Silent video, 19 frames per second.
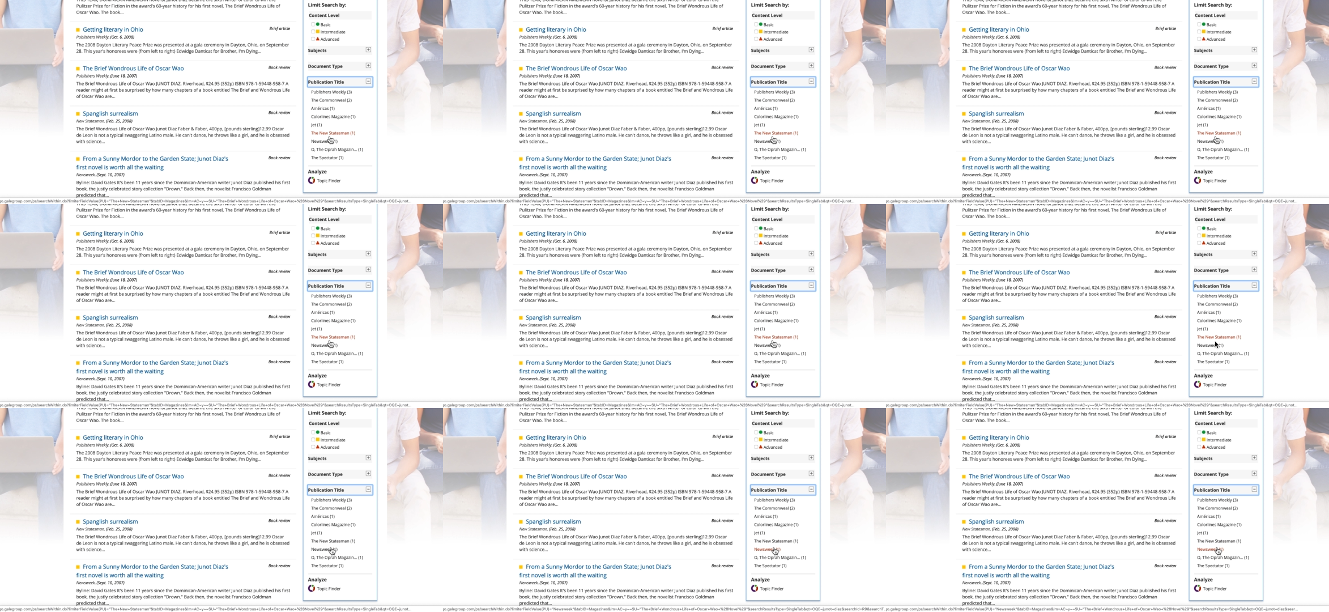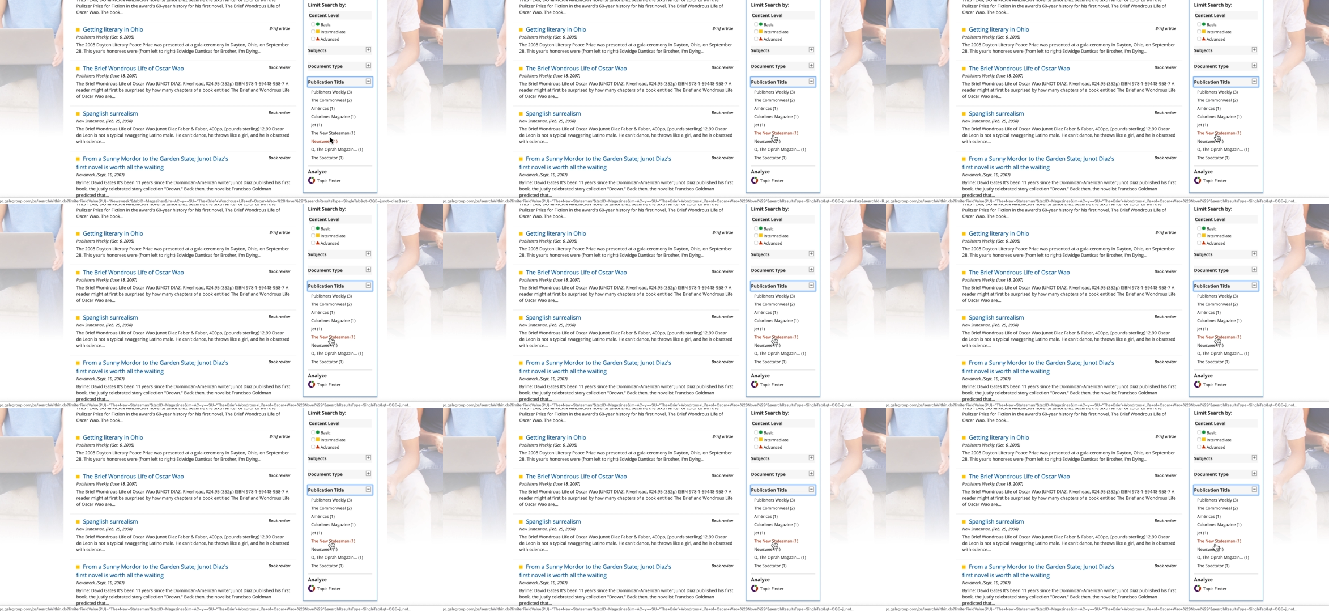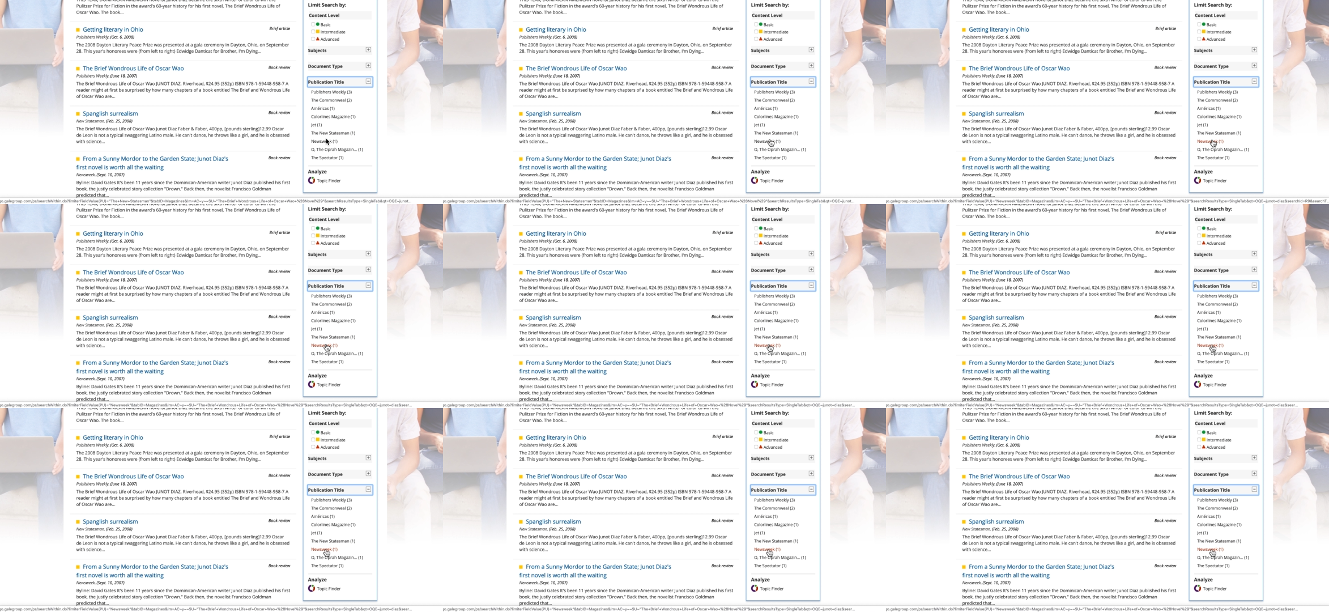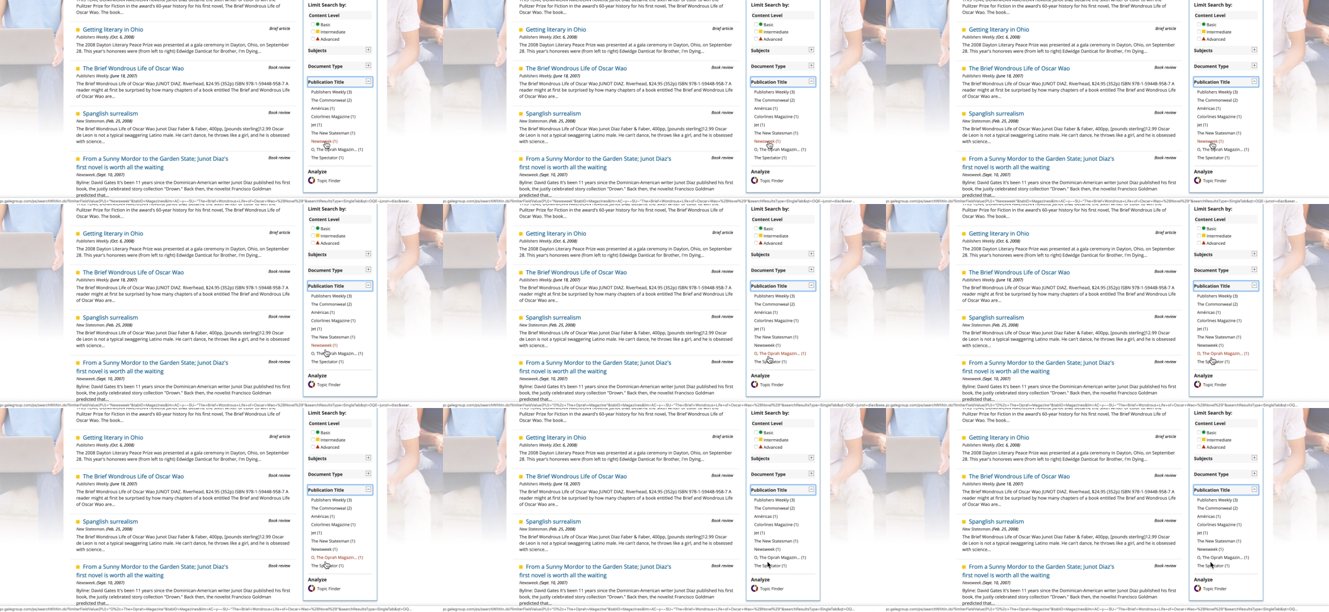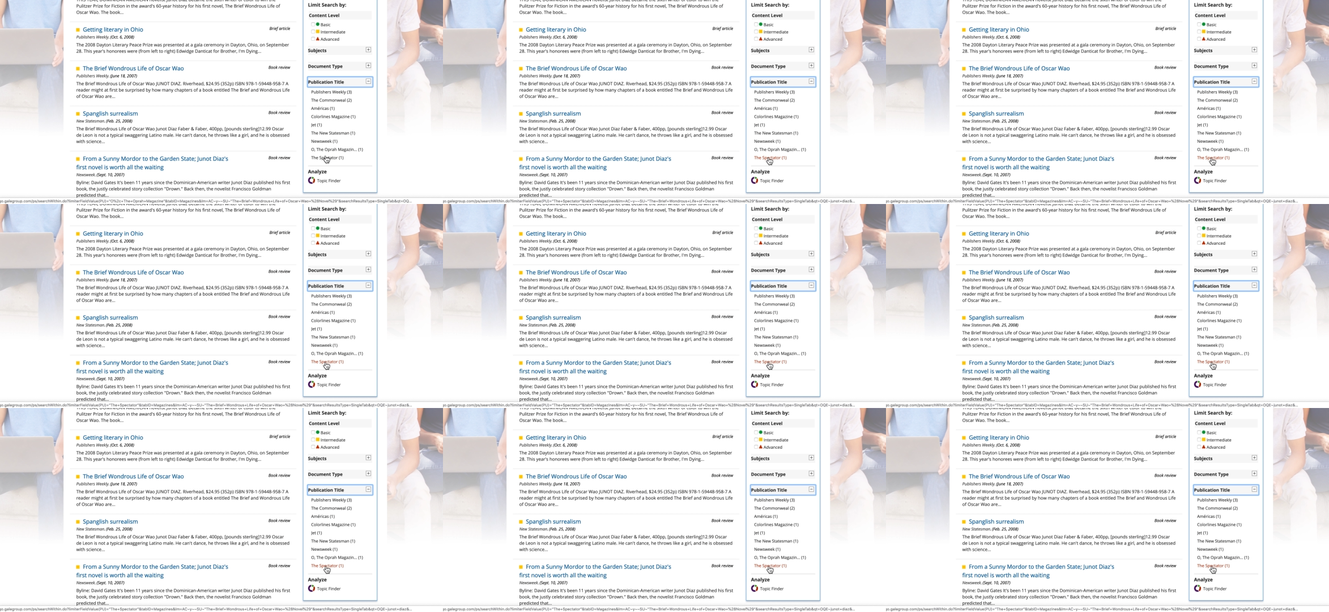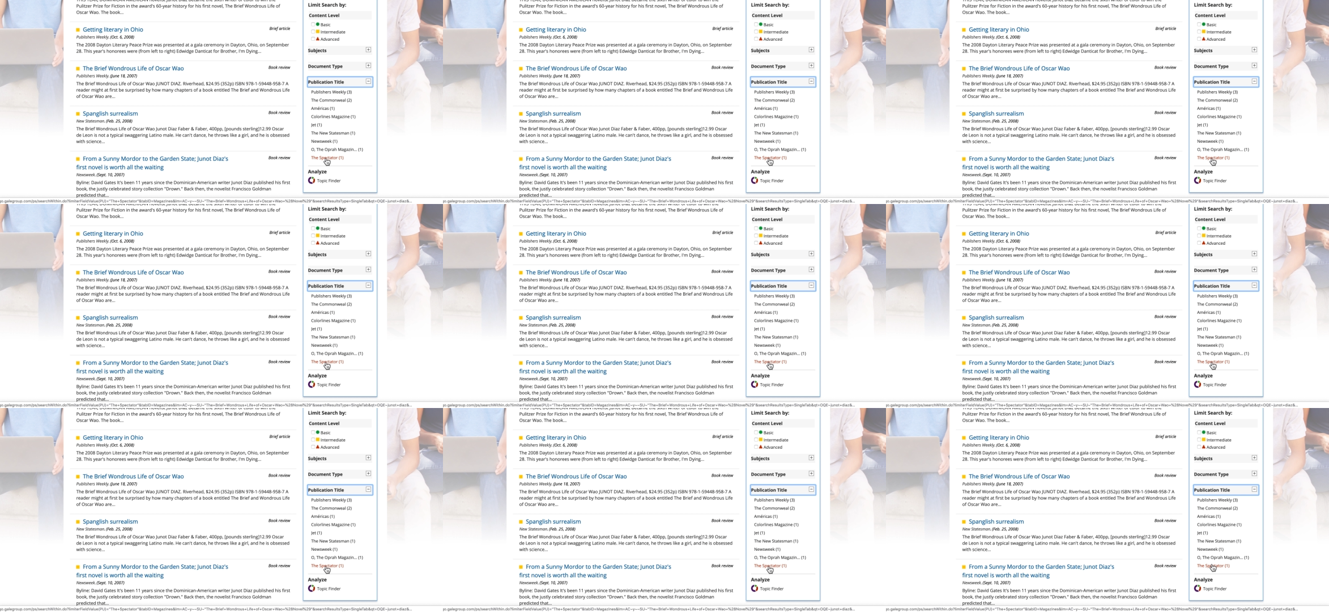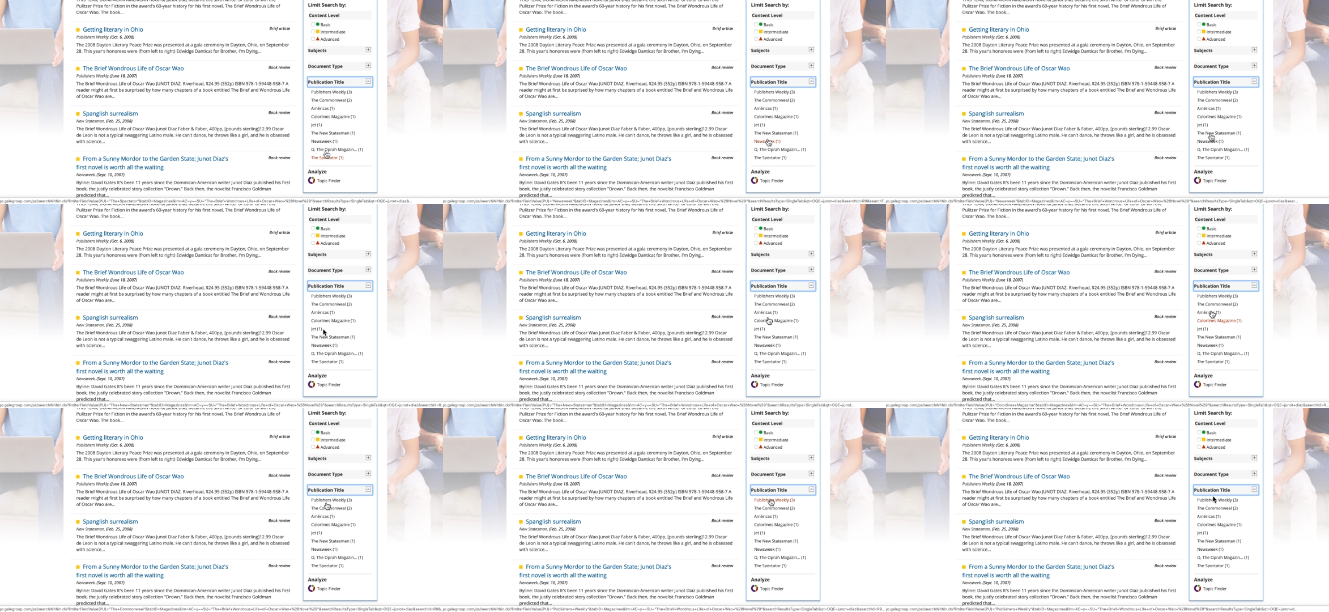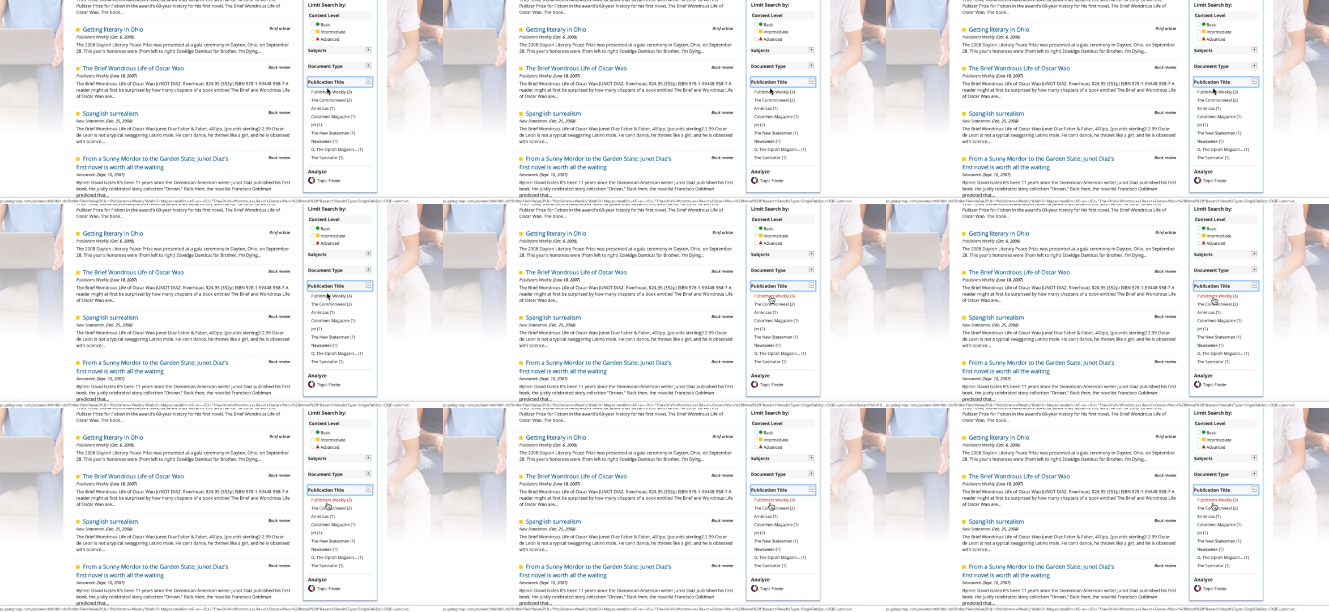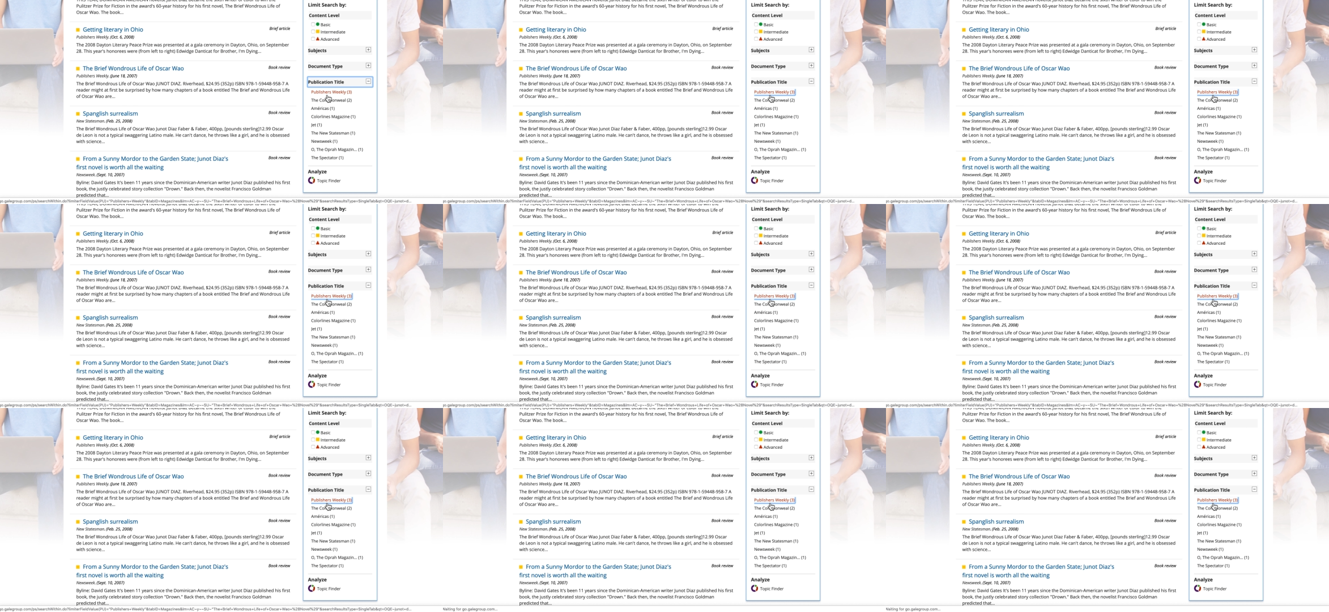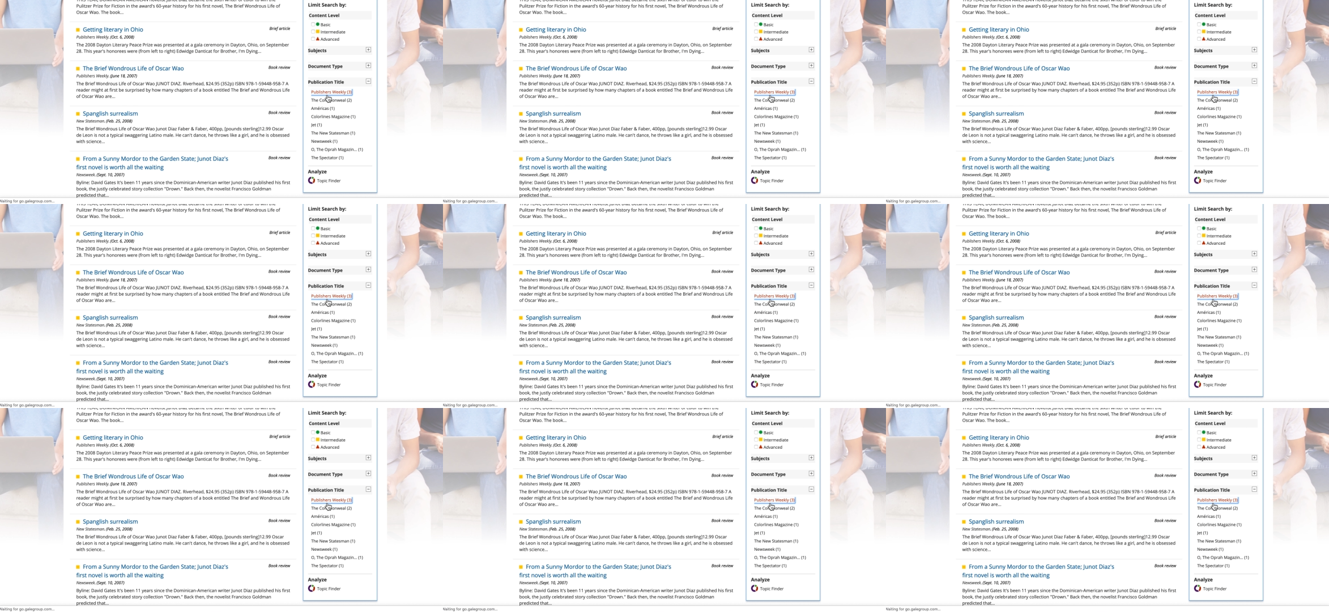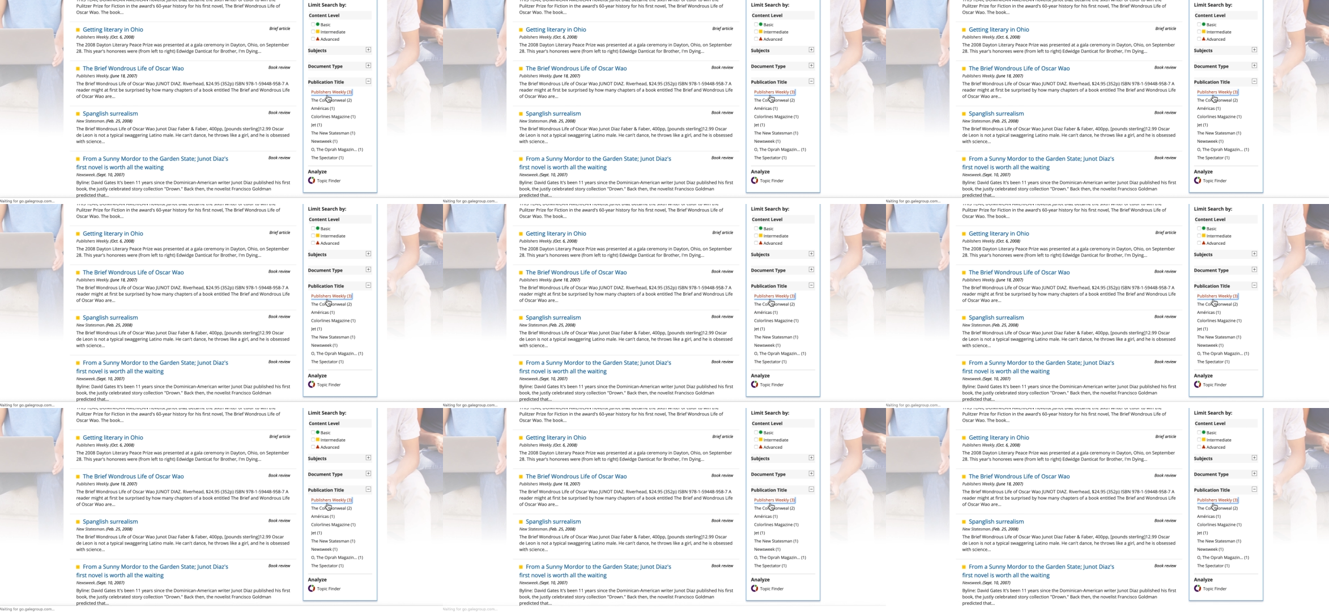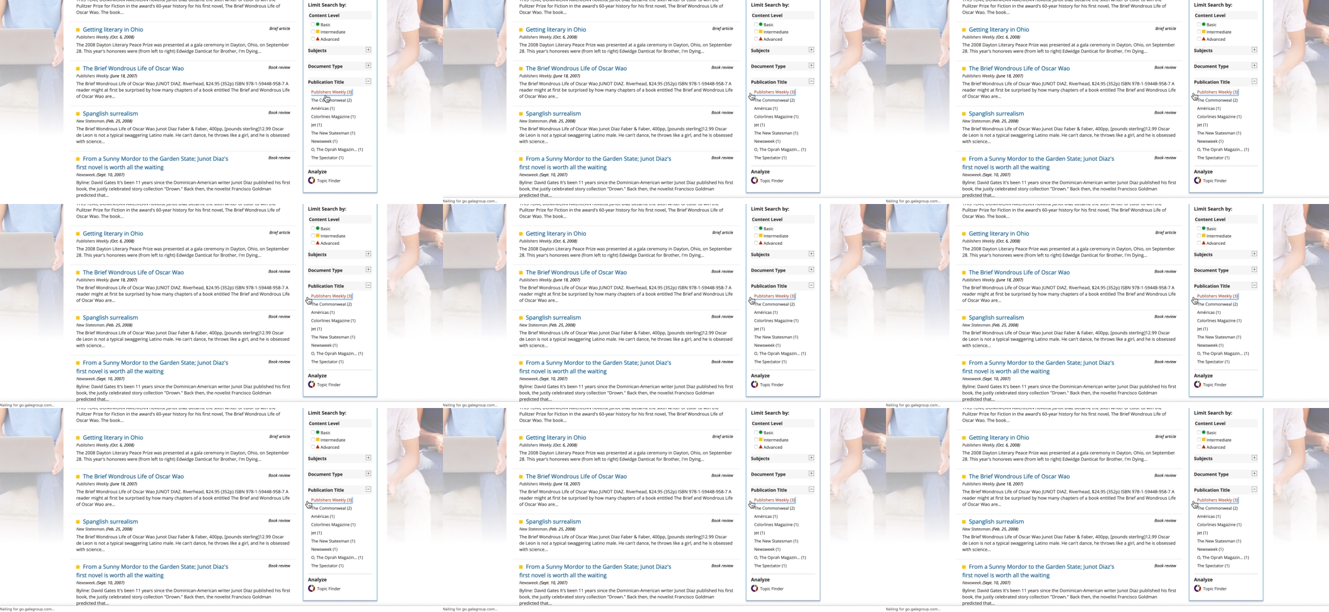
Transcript: [unreadable: no face in view]